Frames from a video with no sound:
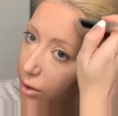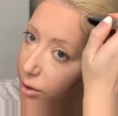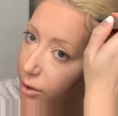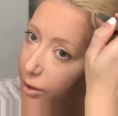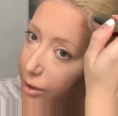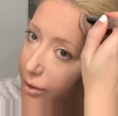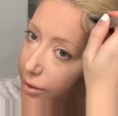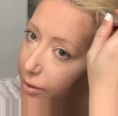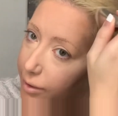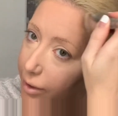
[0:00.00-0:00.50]

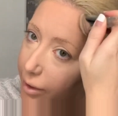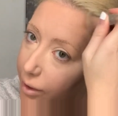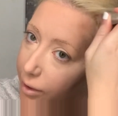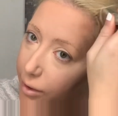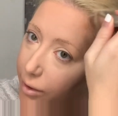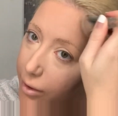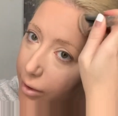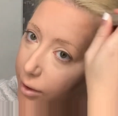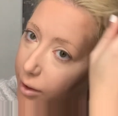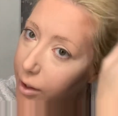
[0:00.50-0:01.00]
And
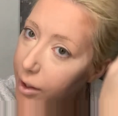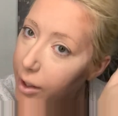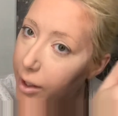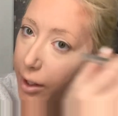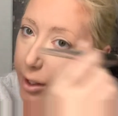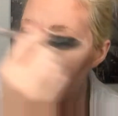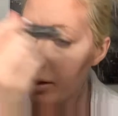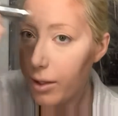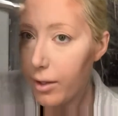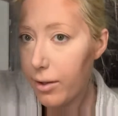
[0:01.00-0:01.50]
then
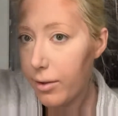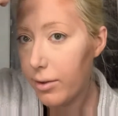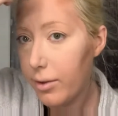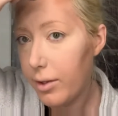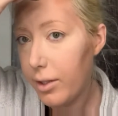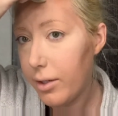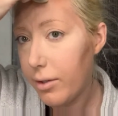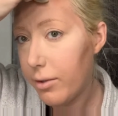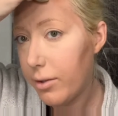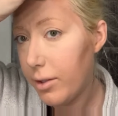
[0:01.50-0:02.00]
I
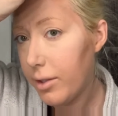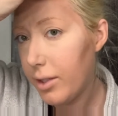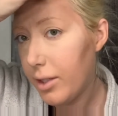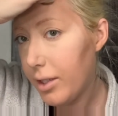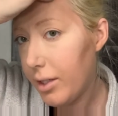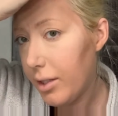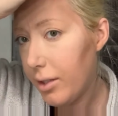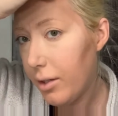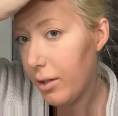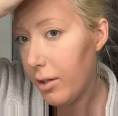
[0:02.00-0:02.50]

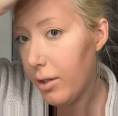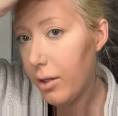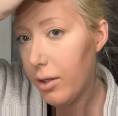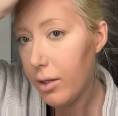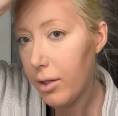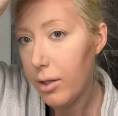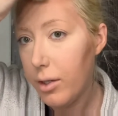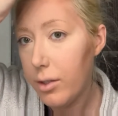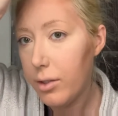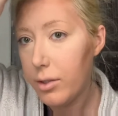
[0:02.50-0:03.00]
literally
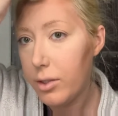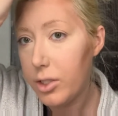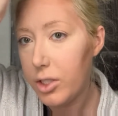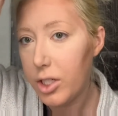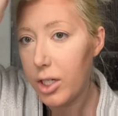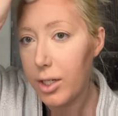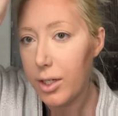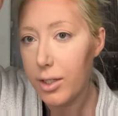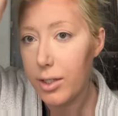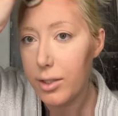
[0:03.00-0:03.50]

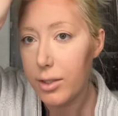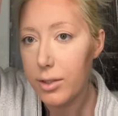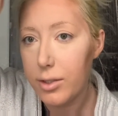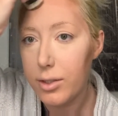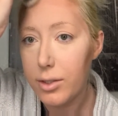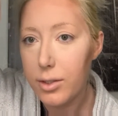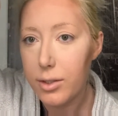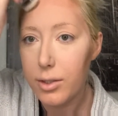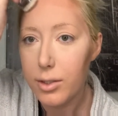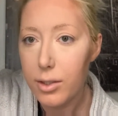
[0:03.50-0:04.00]

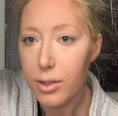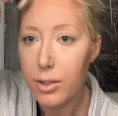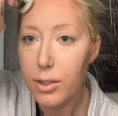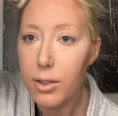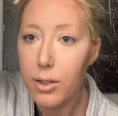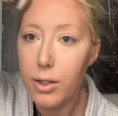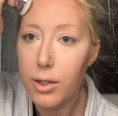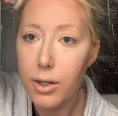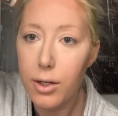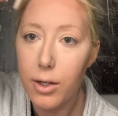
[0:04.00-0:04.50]
just
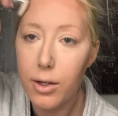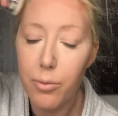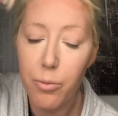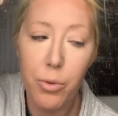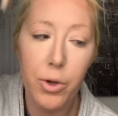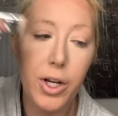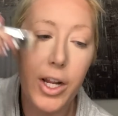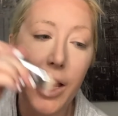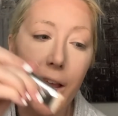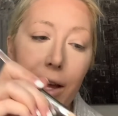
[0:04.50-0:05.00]

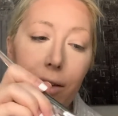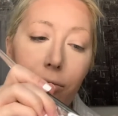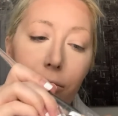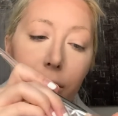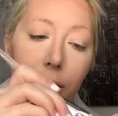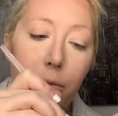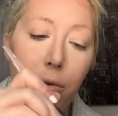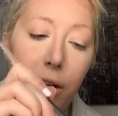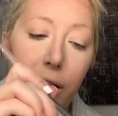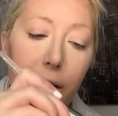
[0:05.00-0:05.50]
put it
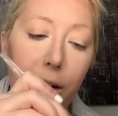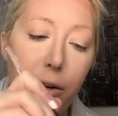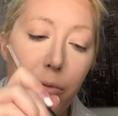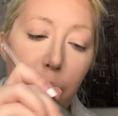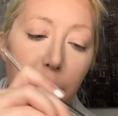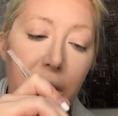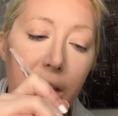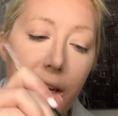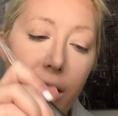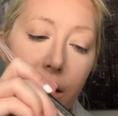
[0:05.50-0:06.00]
everywhere,
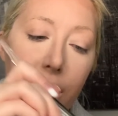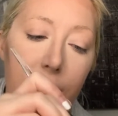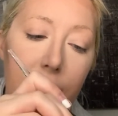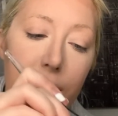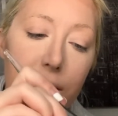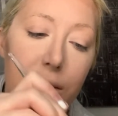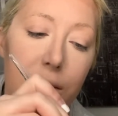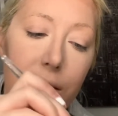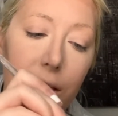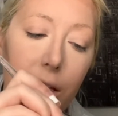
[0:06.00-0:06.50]
because